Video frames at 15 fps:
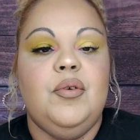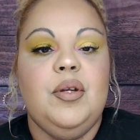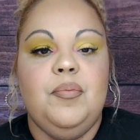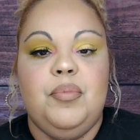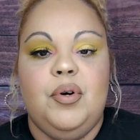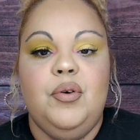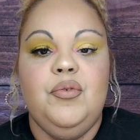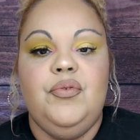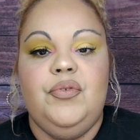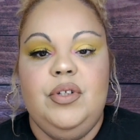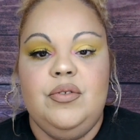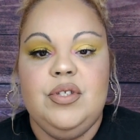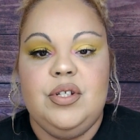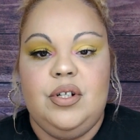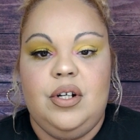Pro
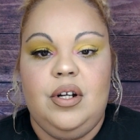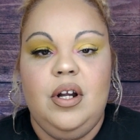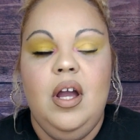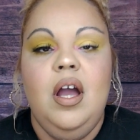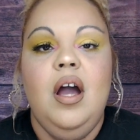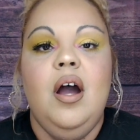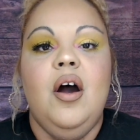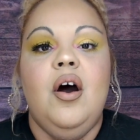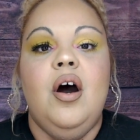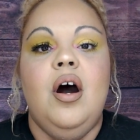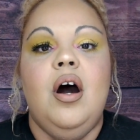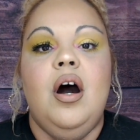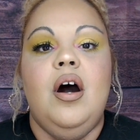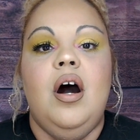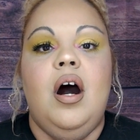Filt'r
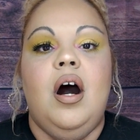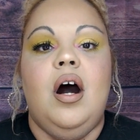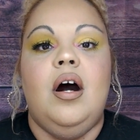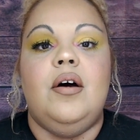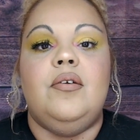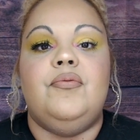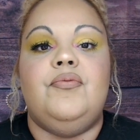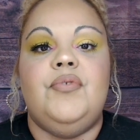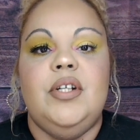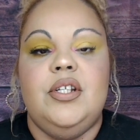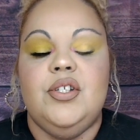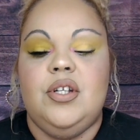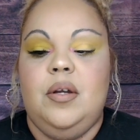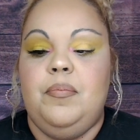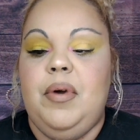
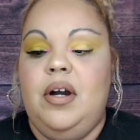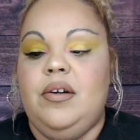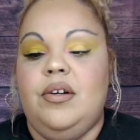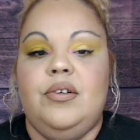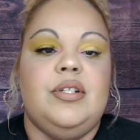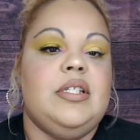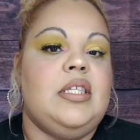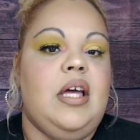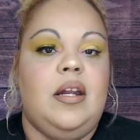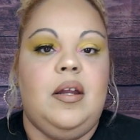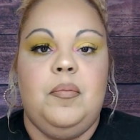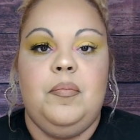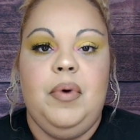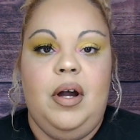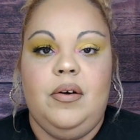finishing powder or
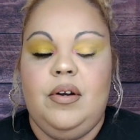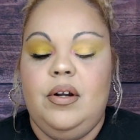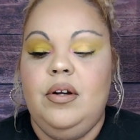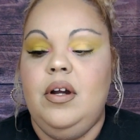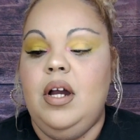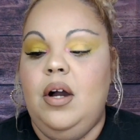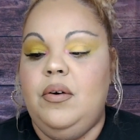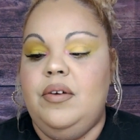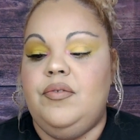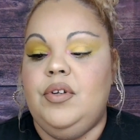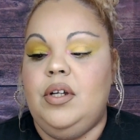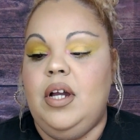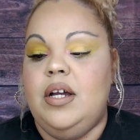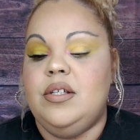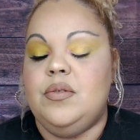setting powder, however
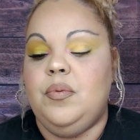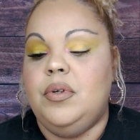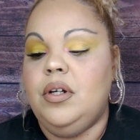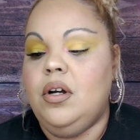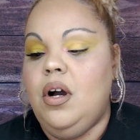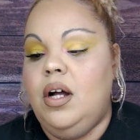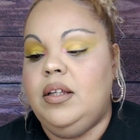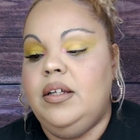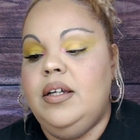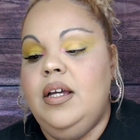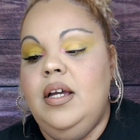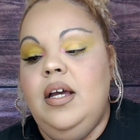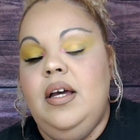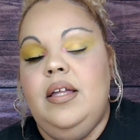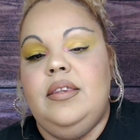you guys want to call it,
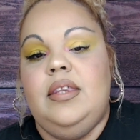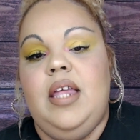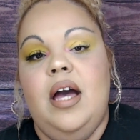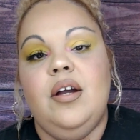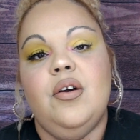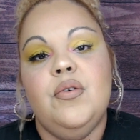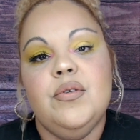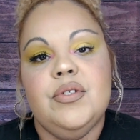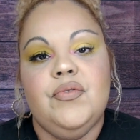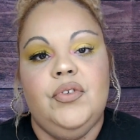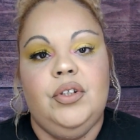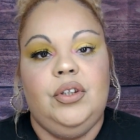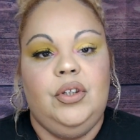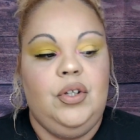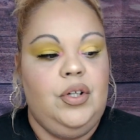that goes
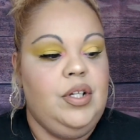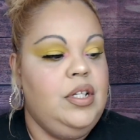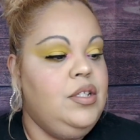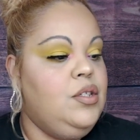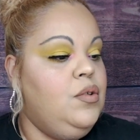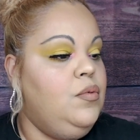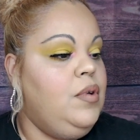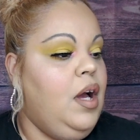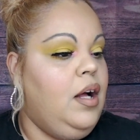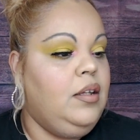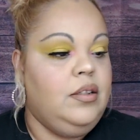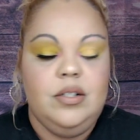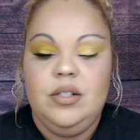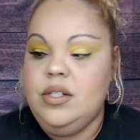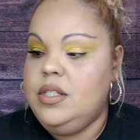for
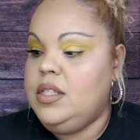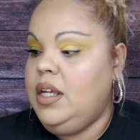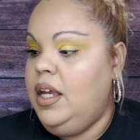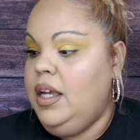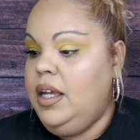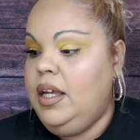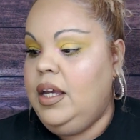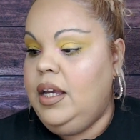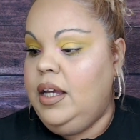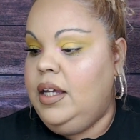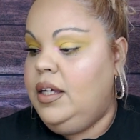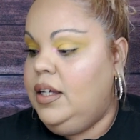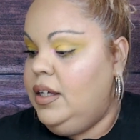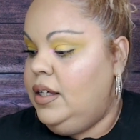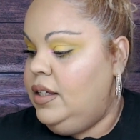$32,
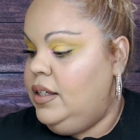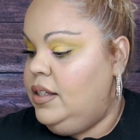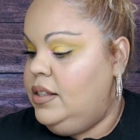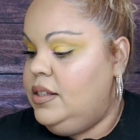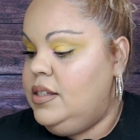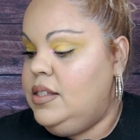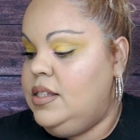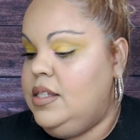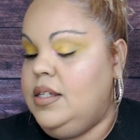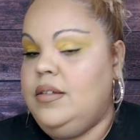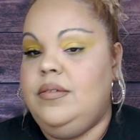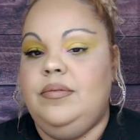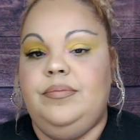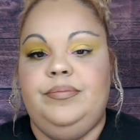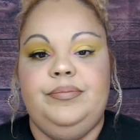and
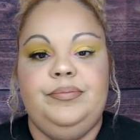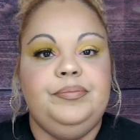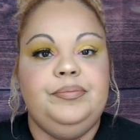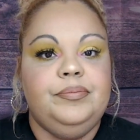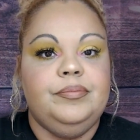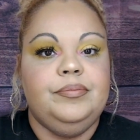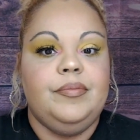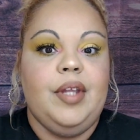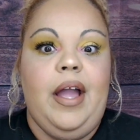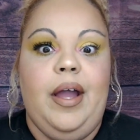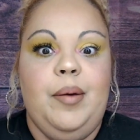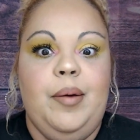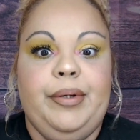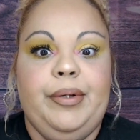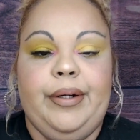I
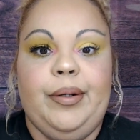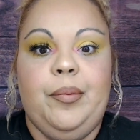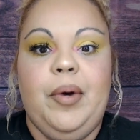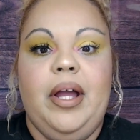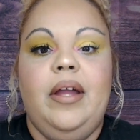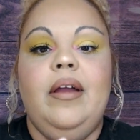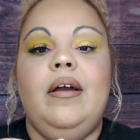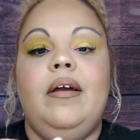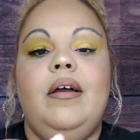have put it away.